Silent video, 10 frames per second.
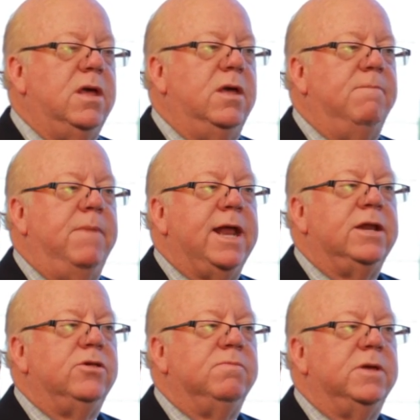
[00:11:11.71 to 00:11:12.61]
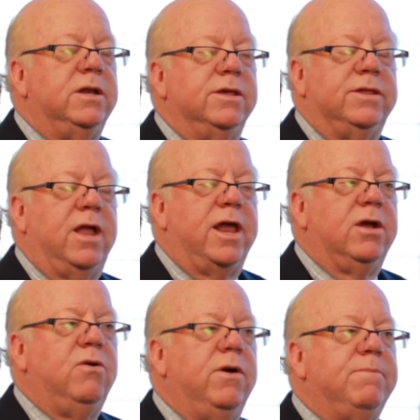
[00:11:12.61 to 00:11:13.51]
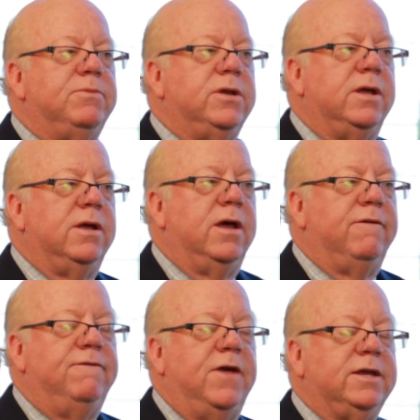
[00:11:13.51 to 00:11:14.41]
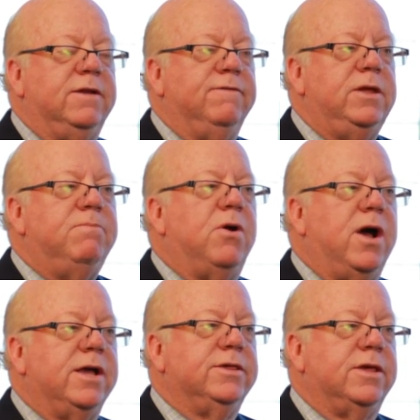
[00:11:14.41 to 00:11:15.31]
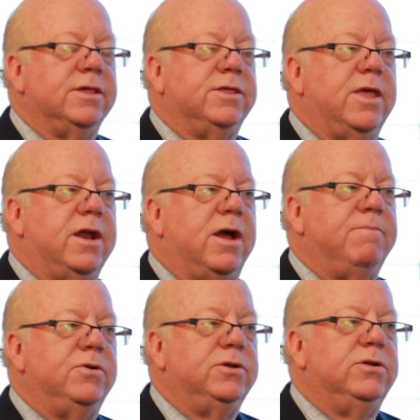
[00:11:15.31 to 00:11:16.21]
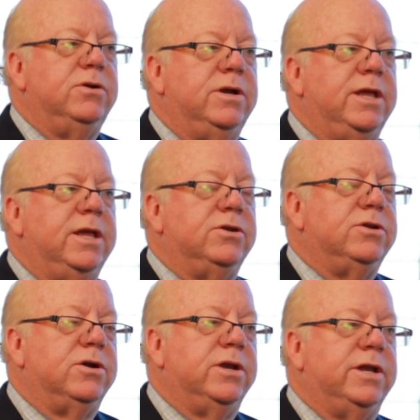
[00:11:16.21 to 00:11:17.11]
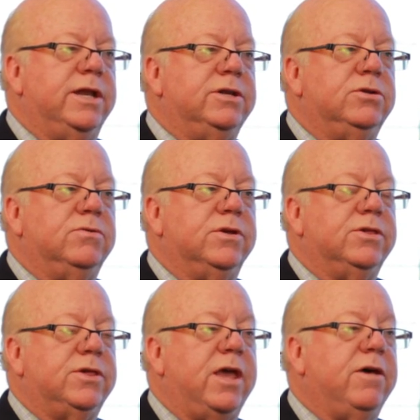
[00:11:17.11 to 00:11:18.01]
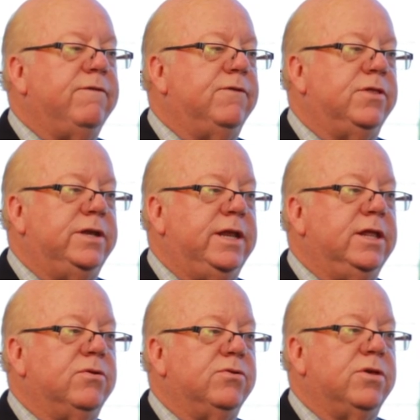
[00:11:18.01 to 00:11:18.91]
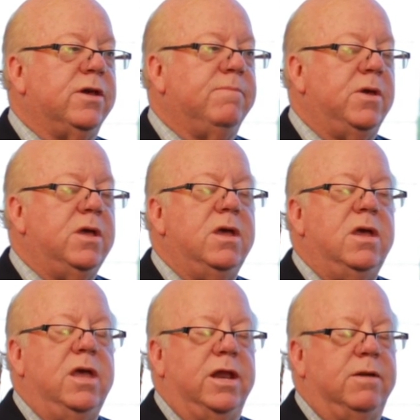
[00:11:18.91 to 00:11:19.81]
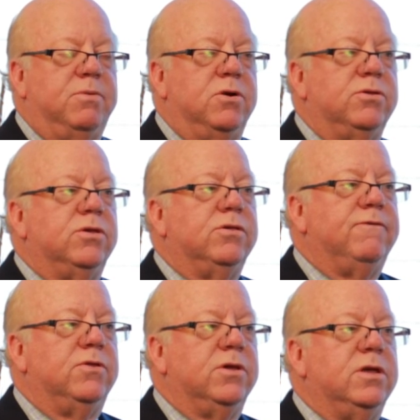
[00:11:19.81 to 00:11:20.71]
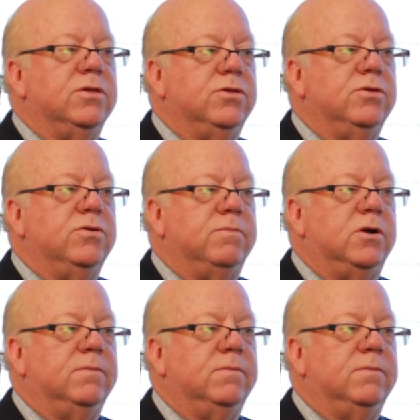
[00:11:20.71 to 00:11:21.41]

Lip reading: management is not equipped to effectively process that opportunity and turn it into a sale for the dealership and a purchase for the consumer.